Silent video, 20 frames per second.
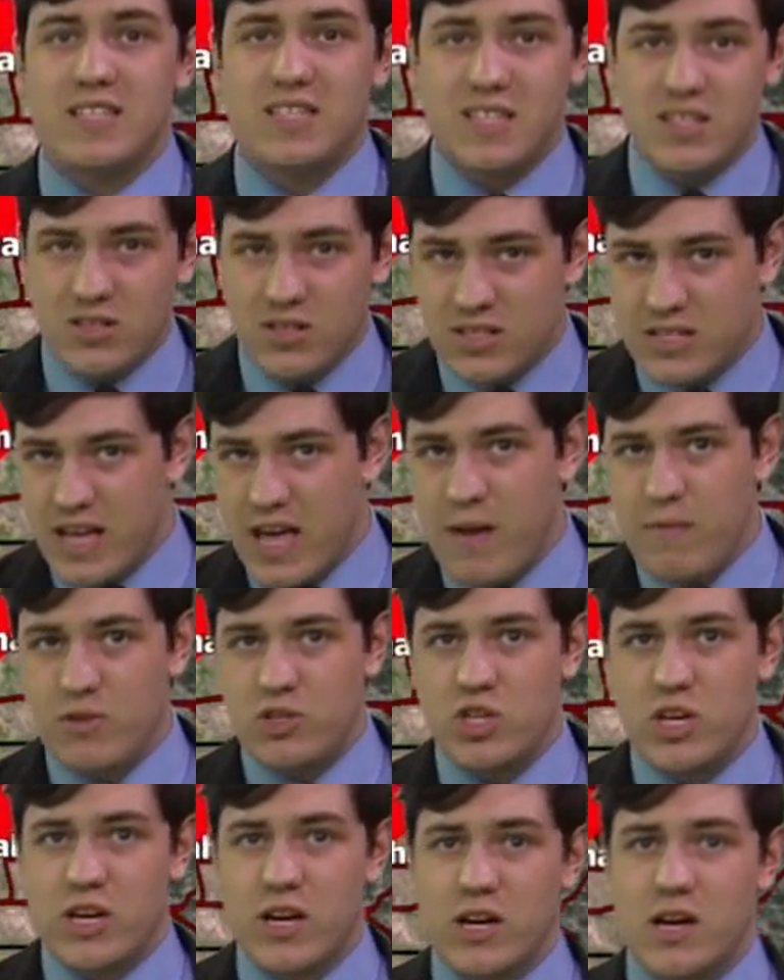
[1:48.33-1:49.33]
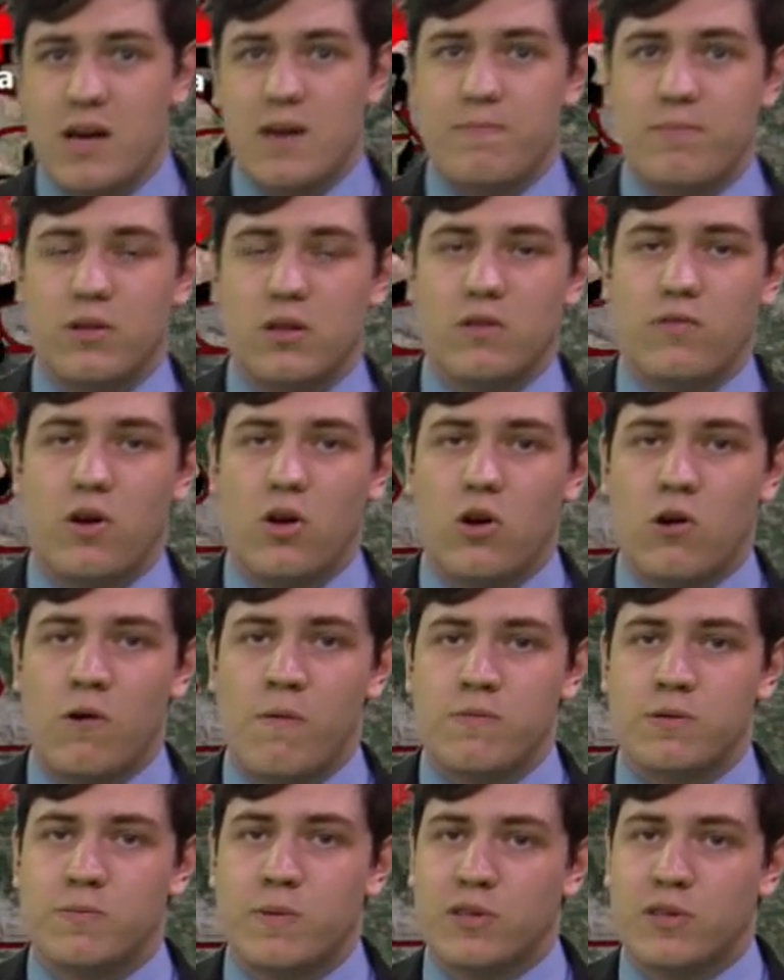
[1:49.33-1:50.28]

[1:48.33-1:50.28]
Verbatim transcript: still damaging a couple of homes,